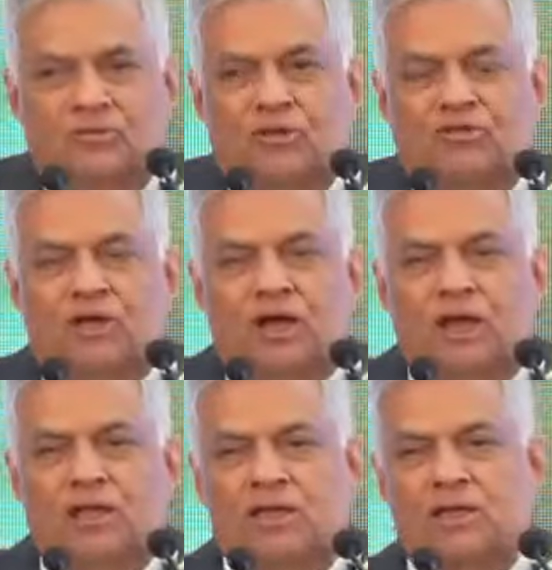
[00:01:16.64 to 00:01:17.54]
So it's a
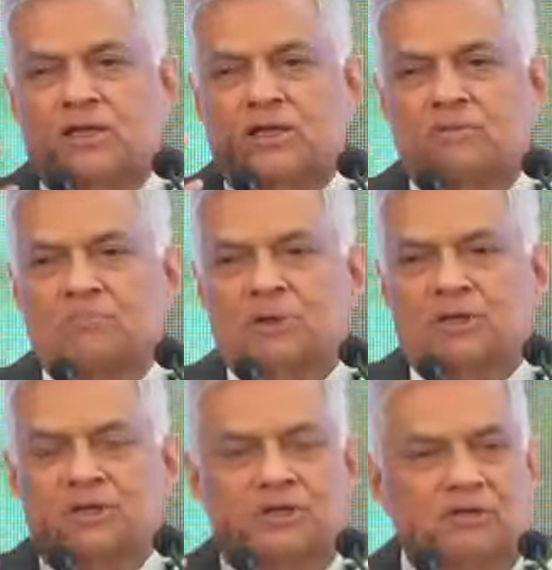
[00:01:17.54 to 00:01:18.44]
highly
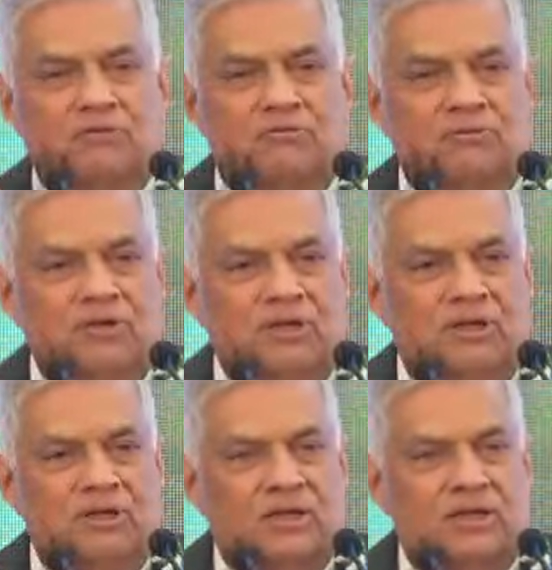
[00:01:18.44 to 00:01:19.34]
competitive
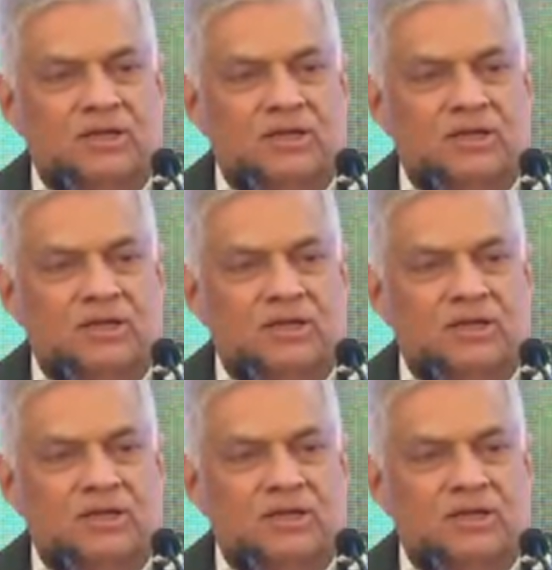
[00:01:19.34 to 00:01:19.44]
uh,